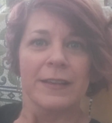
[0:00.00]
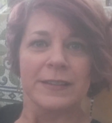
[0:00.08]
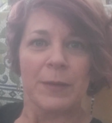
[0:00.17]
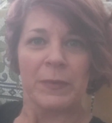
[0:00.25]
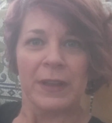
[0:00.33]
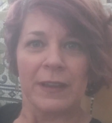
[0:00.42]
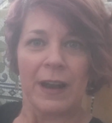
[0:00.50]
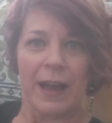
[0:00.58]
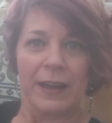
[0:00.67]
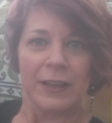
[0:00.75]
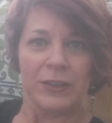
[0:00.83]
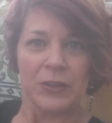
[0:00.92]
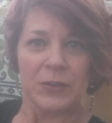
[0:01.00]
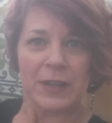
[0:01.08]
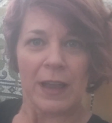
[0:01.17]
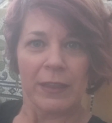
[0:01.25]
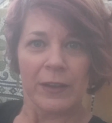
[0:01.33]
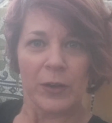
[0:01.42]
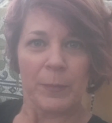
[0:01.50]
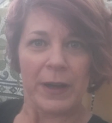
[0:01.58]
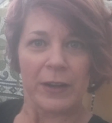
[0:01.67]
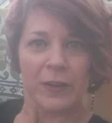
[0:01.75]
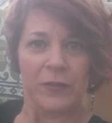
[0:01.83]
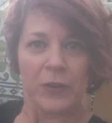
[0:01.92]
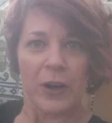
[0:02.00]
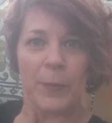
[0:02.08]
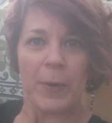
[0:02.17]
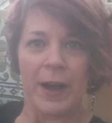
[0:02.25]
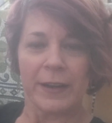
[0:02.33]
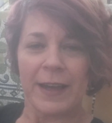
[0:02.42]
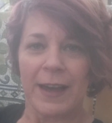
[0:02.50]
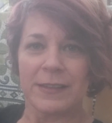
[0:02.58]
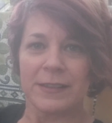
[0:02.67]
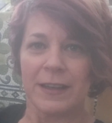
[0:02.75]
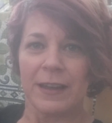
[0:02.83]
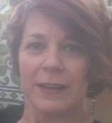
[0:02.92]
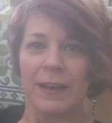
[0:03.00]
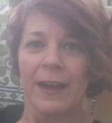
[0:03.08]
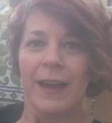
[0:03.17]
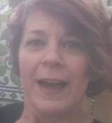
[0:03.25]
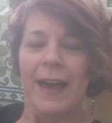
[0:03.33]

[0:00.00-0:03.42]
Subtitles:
something that I can use a little better for our podcasting.